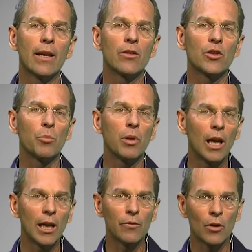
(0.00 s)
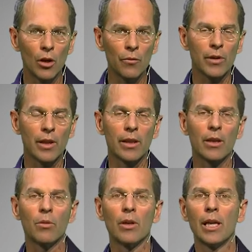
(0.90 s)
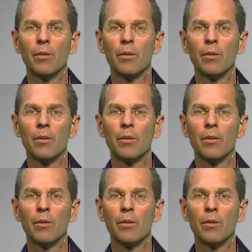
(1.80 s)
that the supply of coffee that they were